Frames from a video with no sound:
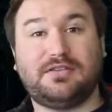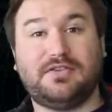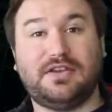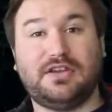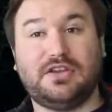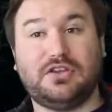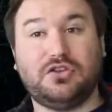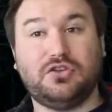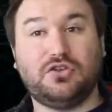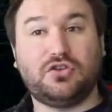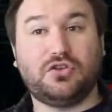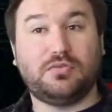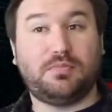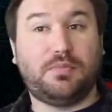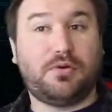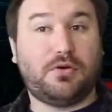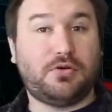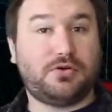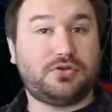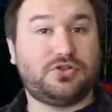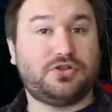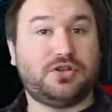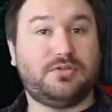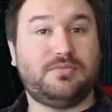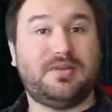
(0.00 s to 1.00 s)
think you could
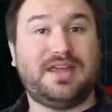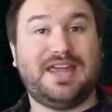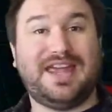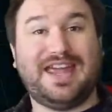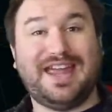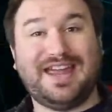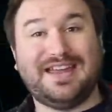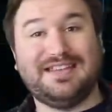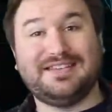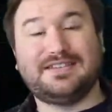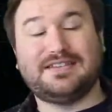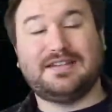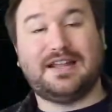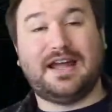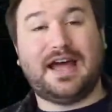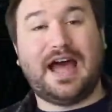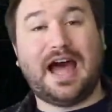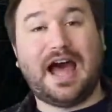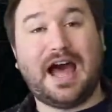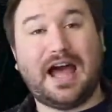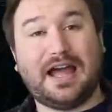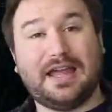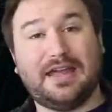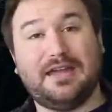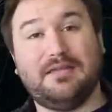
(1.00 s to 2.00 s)
push him into the
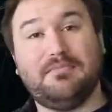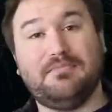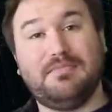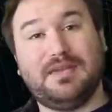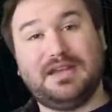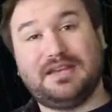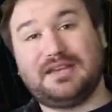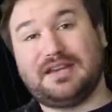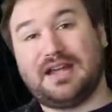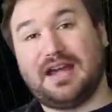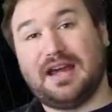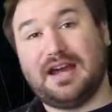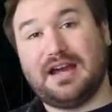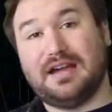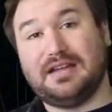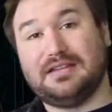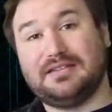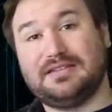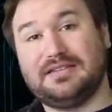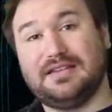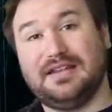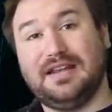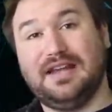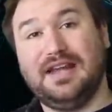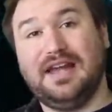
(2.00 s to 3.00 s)
higher mid
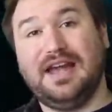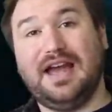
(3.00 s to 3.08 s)
cards,